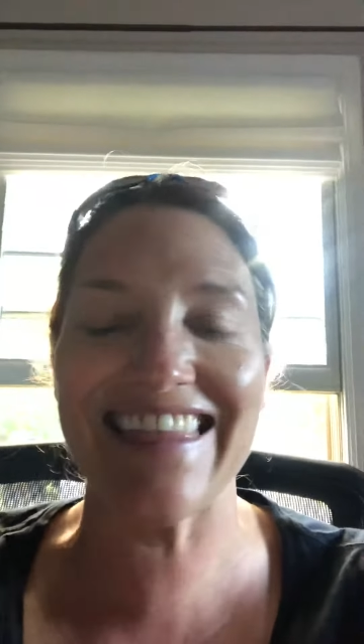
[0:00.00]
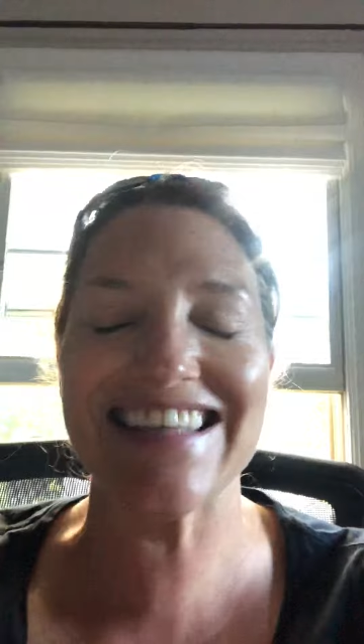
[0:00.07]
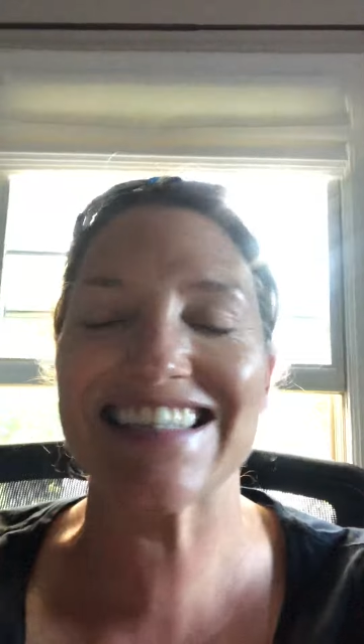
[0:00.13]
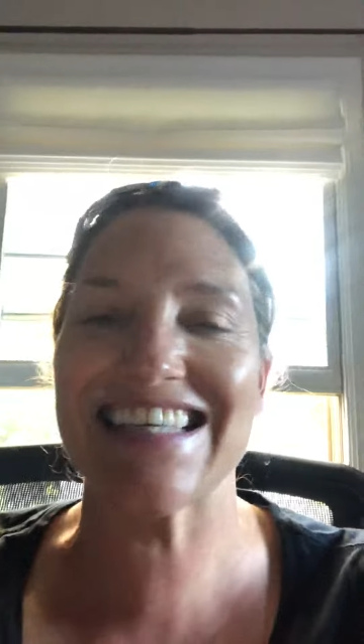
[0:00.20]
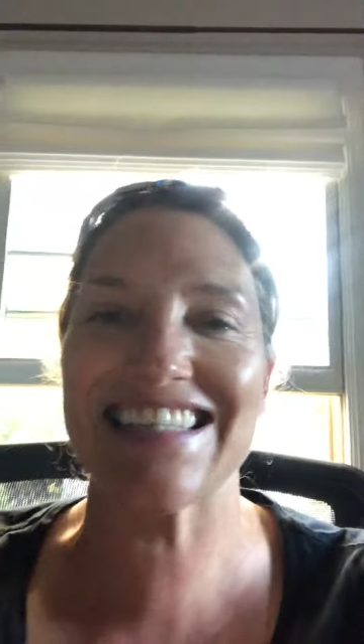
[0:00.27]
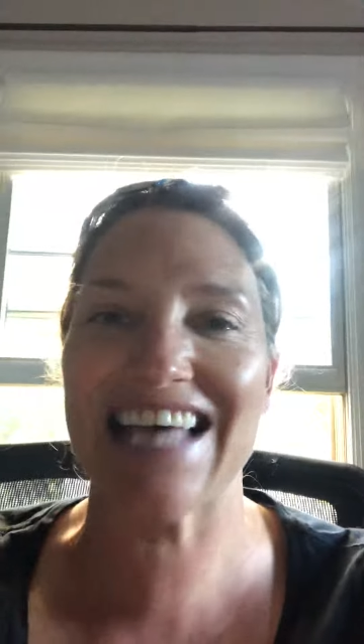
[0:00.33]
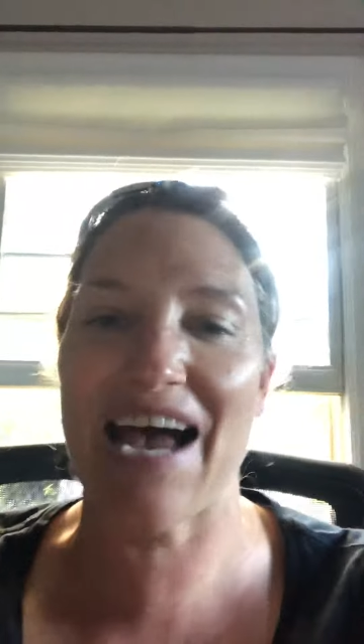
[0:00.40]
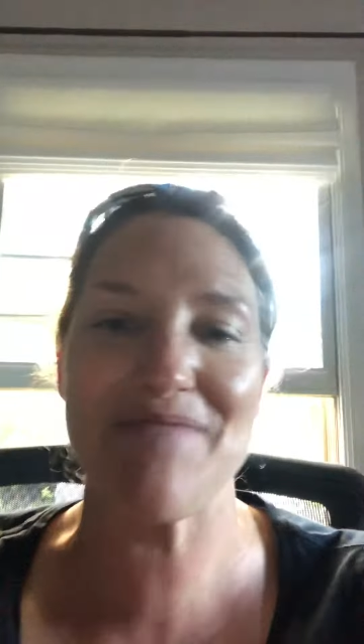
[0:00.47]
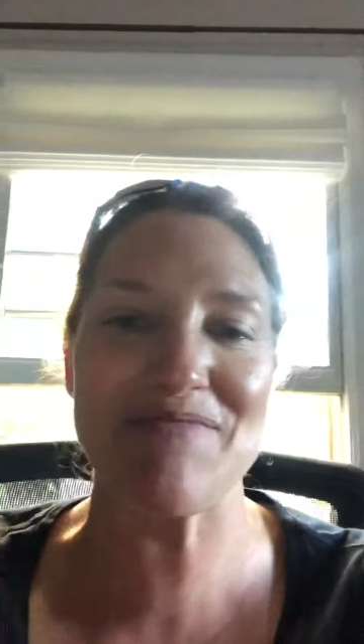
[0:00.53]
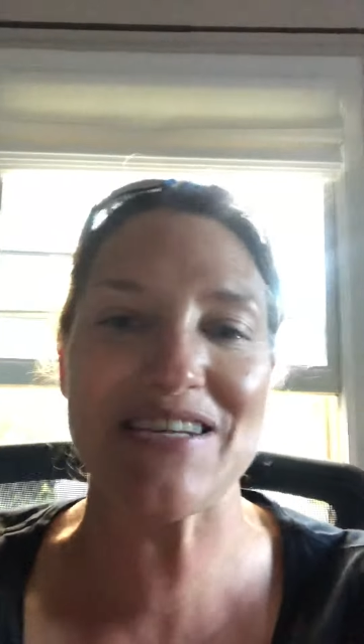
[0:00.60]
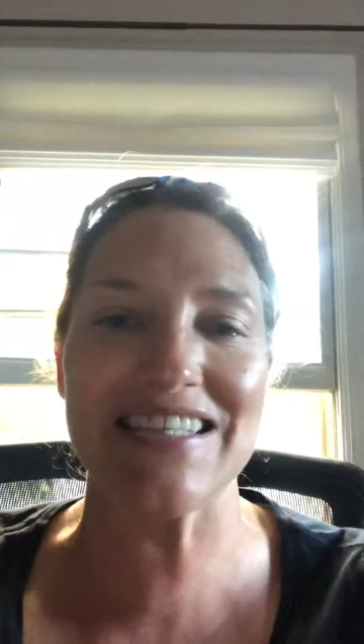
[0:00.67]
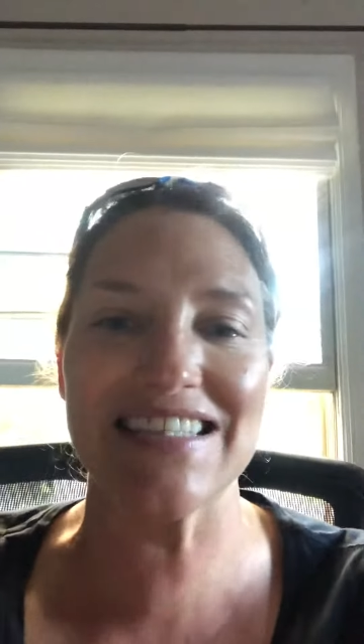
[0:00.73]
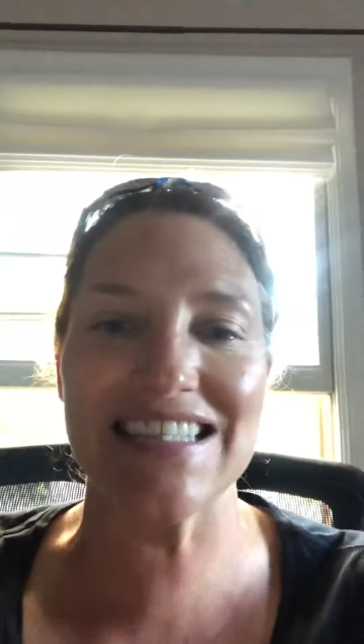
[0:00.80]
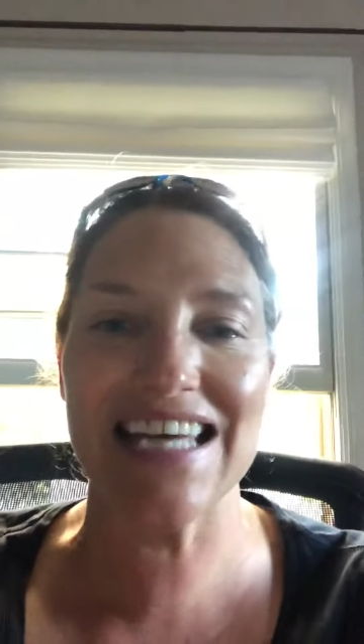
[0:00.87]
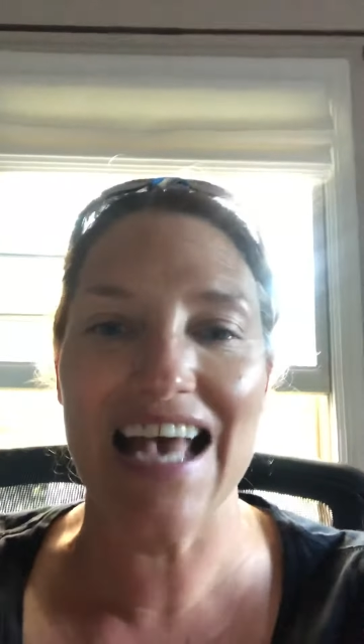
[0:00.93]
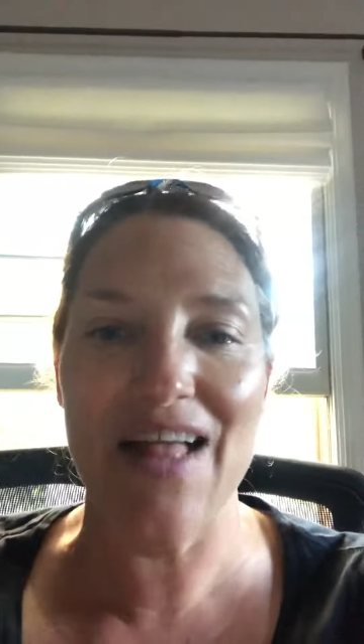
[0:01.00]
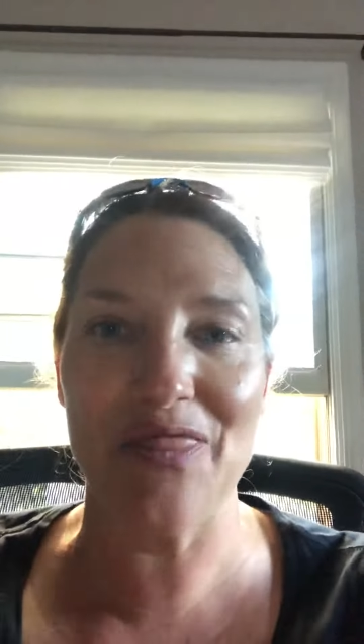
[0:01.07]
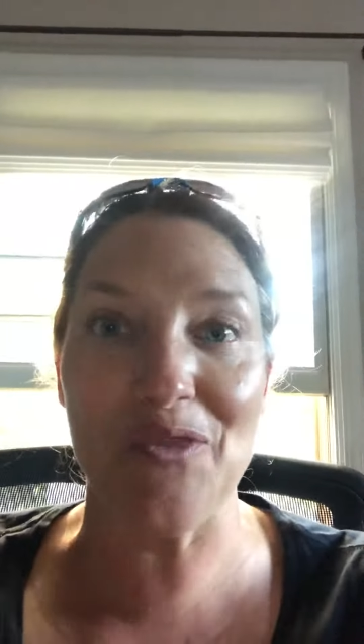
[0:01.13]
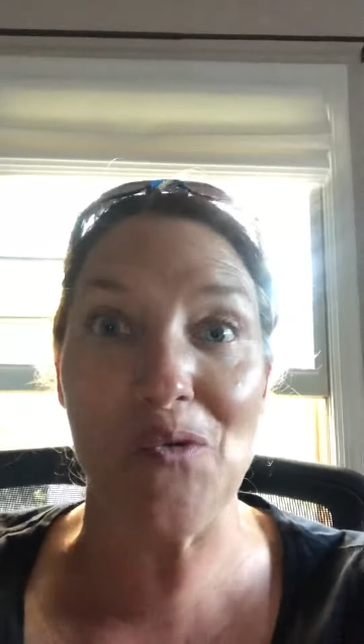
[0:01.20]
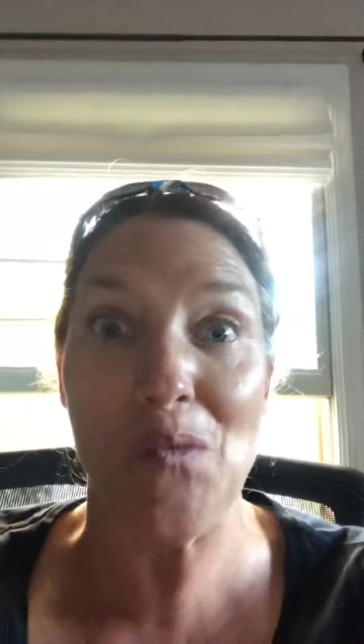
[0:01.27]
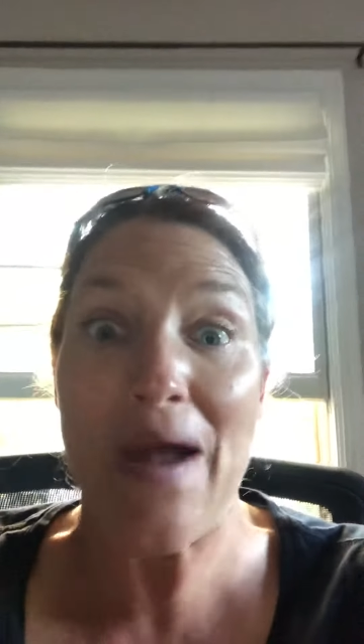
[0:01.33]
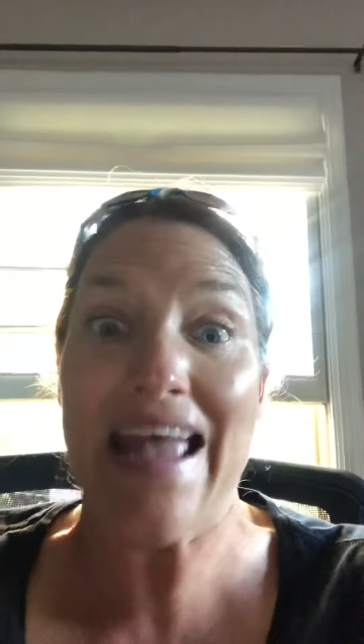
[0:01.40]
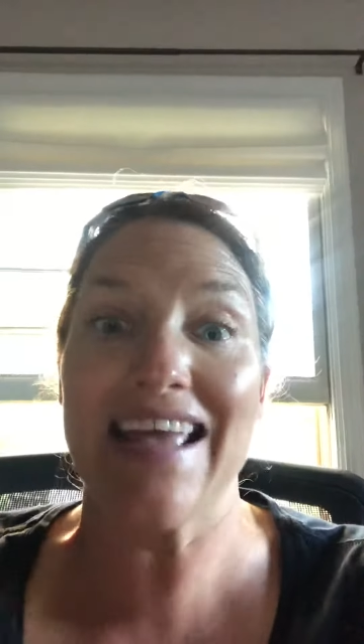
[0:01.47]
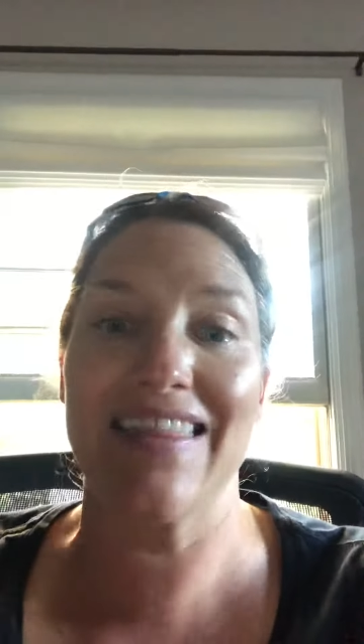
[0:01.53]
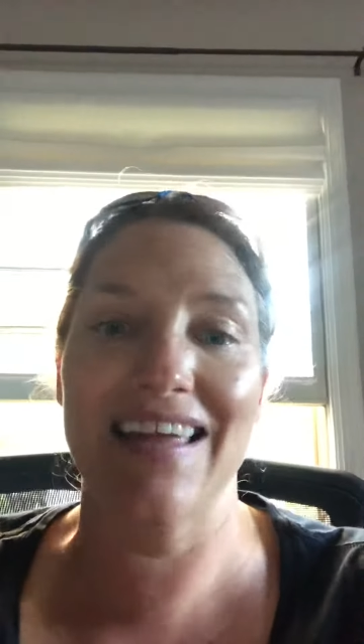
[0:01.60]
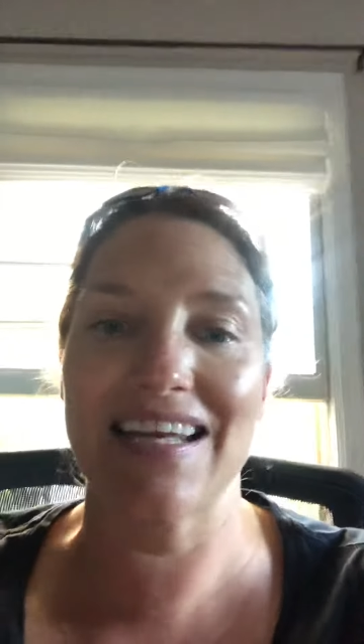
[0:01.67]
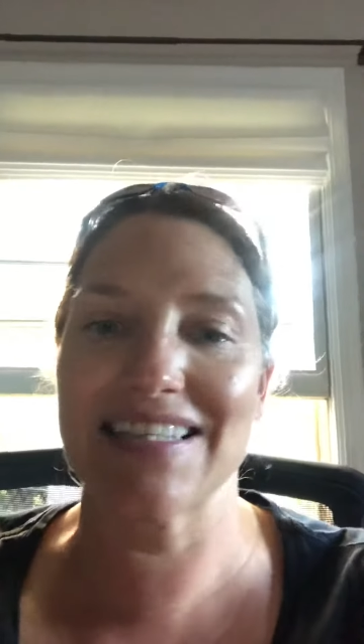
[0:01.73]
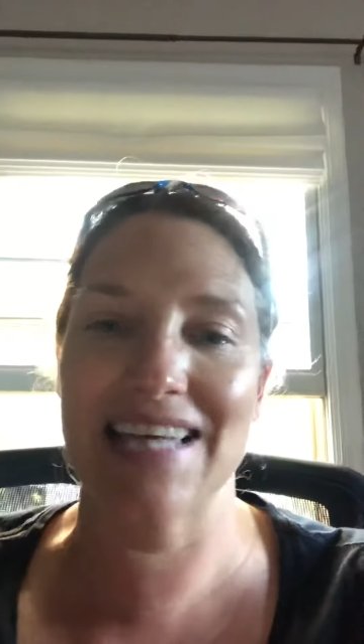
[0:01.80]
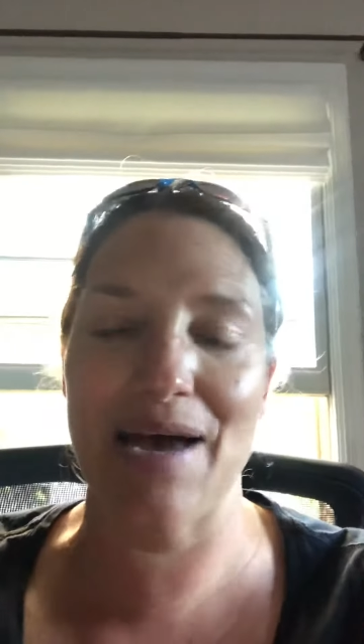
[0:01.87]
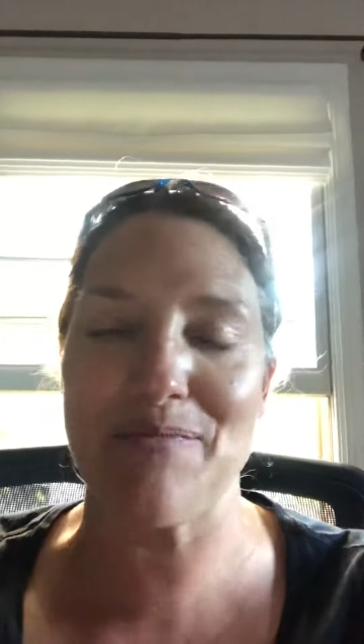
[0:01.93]
this has happened the way that
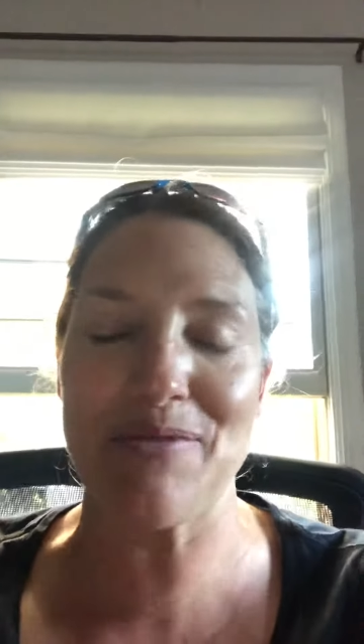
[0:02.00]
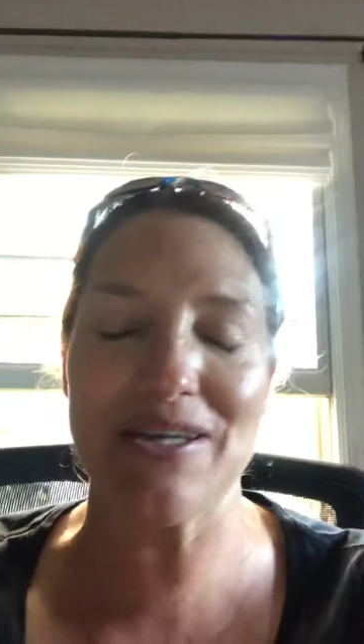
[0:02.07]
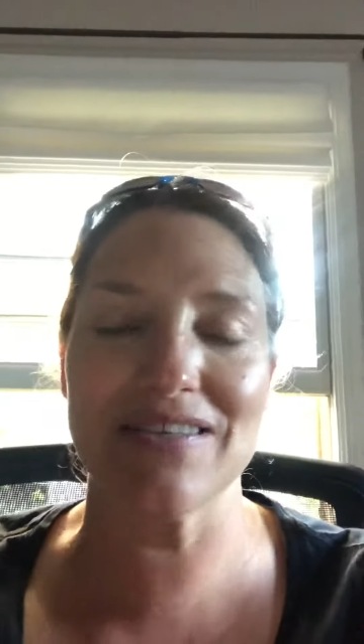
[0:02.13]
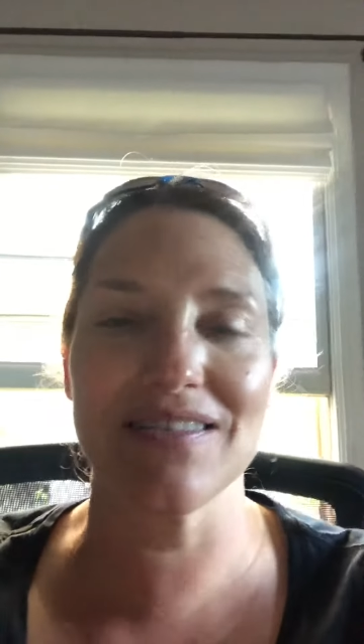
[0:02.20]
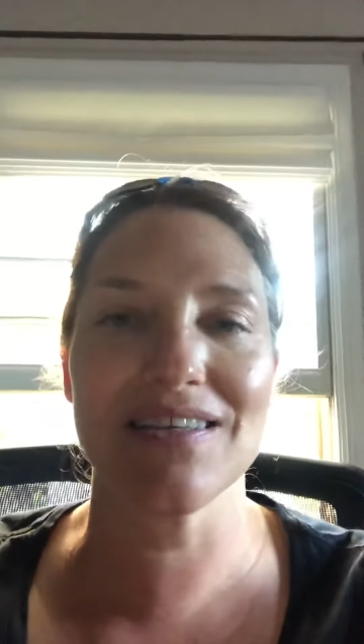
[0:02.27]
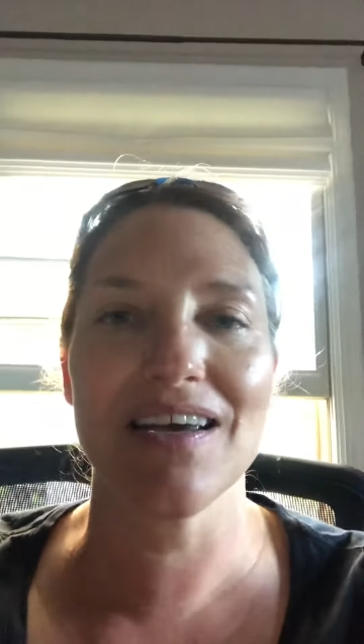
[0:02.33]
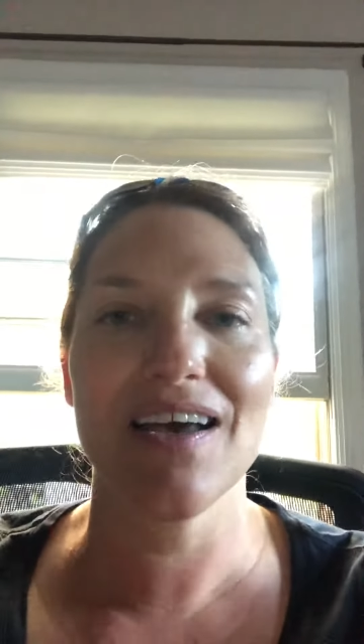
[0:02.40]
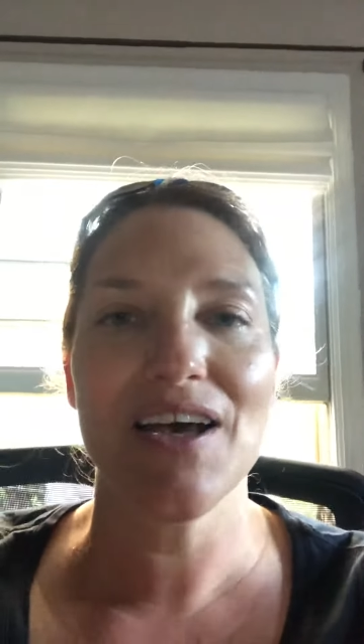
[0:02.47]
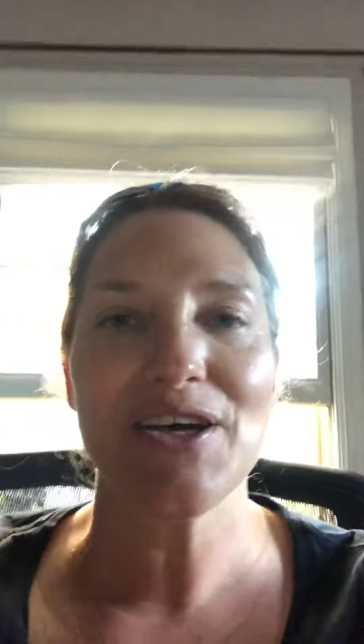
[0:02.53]
it's happened.